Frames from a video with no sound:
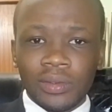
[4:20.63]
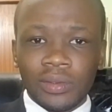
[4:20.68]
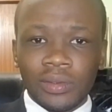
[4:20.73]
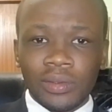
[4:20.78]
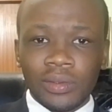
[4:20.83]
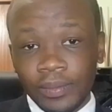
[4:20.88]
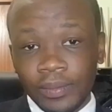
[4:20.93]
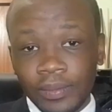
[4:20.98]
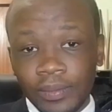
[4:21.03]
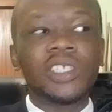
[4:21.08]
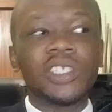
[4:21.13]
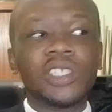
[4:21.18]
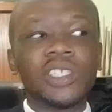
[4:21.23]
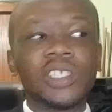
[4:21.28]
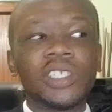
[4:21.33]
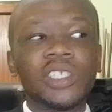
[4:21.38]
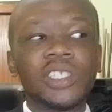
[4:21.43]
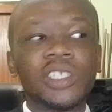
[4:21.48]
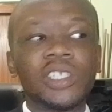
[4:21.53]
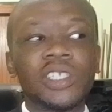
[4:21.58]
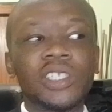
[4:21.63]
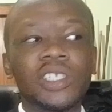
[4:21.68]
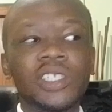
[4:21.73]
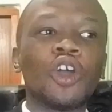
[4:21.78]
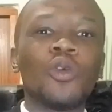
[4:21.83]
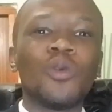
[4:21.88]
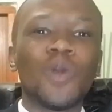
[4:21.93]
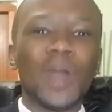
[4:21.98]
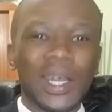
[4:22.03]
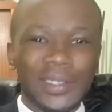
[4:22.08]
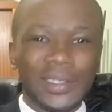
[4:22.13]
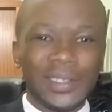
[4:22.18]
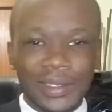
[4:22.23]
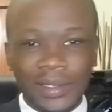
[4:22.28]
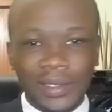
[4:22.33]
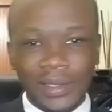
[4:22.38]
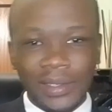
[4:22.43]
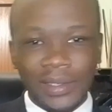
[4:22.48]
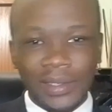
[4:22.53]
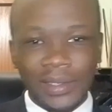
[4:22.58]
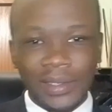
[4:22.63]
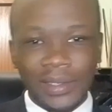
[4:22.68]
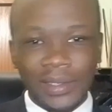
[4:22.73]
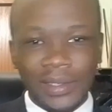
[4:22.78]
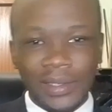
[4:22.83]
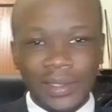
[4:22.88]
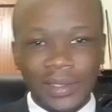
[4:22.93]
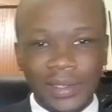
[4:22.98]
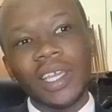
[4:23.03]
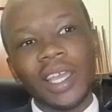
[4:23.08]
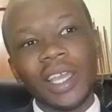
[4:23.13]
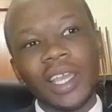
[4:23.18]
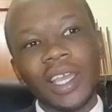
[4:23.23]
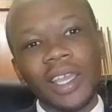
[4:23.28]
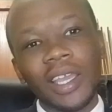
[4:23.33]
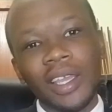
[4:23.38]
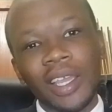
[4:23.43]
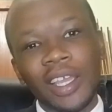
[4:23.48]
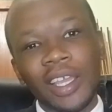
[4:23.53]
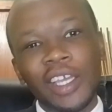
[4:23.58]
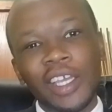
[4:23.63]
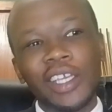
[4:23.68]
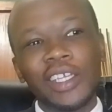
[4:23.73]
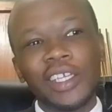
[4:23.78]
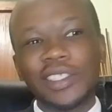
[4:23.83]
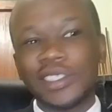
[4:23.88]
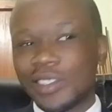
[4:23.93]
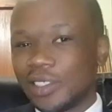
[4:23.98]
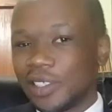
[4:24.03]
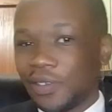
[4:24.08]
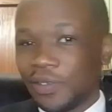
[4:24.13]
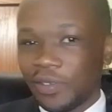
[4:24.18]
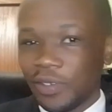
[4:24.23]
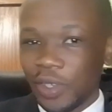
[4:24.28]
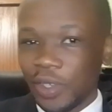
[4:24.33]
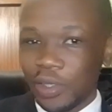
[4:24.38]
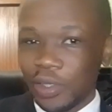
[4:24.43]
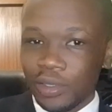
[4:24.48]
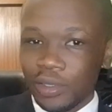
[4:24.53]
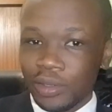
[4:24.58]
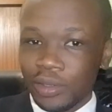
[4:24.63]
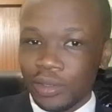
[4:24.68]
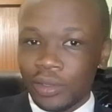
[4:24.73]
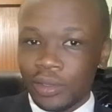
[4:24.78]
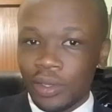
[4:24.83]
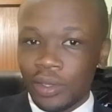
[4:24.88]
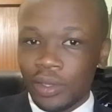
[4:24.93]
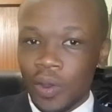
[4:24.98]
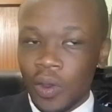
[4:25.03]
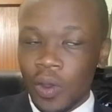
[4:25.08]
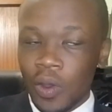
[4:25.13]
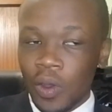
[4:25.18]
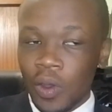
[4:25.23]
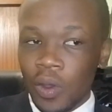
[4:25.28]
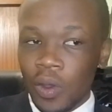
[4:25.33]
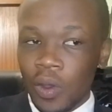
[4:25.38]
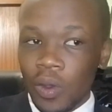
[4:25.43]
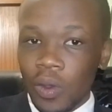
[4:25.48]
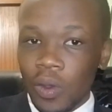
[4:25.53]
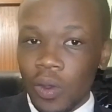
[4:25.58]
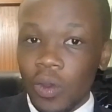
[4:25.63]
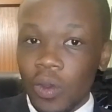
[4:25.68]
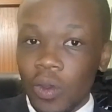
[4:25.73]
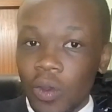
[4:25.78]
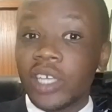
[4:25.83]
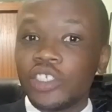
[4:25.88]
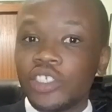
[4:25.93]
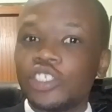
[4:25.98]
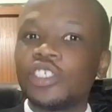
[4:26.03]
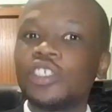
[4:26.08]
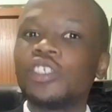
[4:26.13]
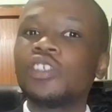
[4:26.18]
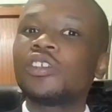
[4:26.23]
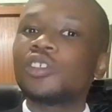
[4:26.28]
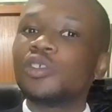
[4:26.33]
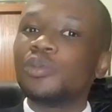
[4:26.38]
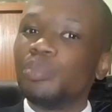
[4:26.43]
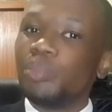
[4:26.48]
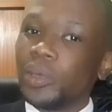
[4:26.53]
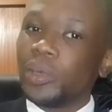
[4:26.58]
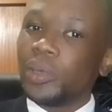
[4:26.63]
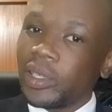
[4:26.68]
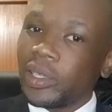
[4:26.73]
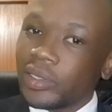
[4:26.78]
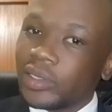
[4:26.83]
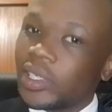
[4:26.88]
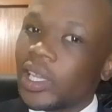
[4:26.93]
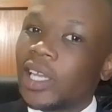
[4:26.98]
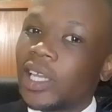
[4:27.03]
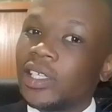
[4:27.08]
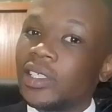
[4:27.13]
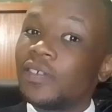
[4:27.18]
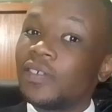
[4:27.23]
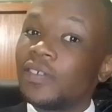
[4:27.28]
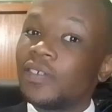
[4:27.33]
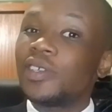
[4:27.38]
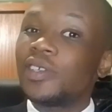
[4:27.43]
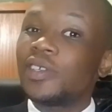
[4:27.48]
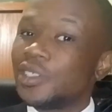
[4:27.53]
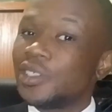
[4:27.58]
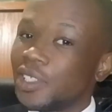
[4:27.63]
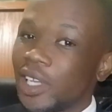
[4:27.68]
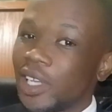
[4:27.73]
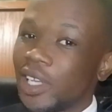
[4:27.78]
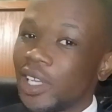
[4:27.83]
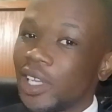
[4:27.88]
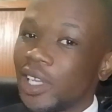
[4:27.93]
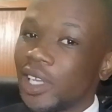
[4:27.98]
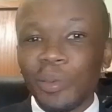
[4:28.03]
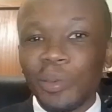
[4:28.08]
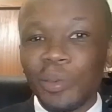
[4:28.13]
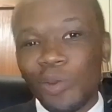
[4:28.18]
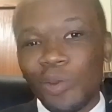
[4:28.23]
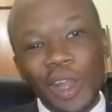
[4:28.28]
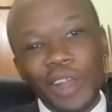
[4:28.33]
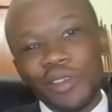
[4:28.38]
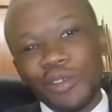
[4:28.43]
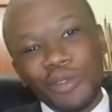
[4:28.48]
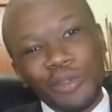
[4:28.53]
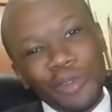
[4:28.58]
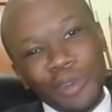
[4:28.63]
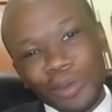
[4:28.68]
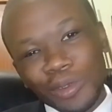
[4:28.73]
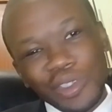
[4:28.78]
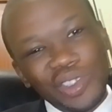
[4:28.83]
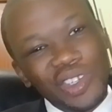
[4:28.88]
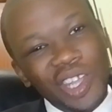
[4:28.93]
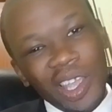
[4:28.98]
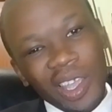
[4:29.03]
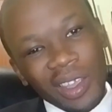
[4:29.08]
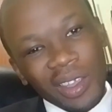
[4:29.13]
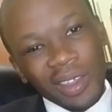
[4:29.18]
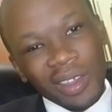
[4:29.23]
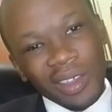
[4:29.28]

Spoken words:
She didn't show us that the DA is different or that she could build a different DA from the one you know today.